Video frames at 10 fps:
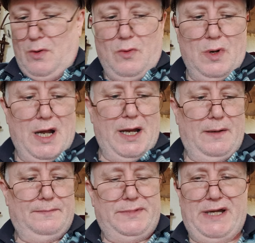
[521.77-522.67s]

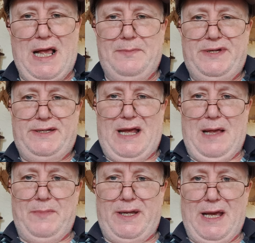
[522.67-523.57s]
Right, time's
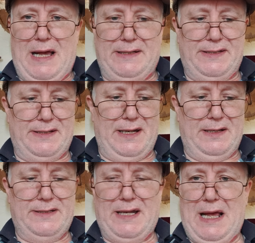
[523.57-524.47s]
time, you guys
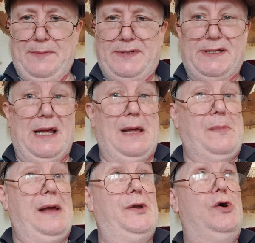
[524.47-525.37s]
saying time's
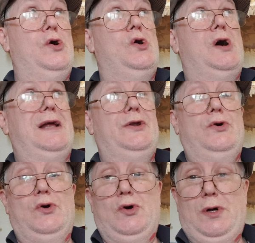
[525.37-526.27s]
time. I know, I
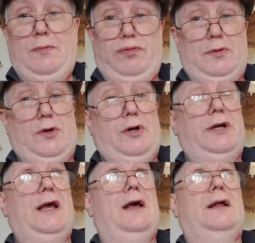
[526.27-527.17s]
know. I've got to
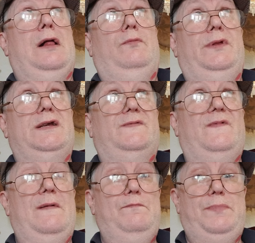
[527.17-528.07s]
get help these
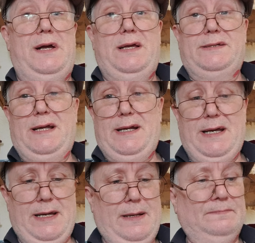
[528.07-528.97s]
vampires,
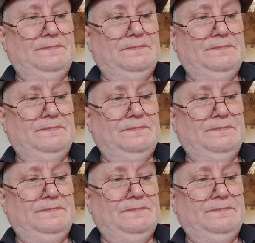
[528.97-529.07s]
Anna.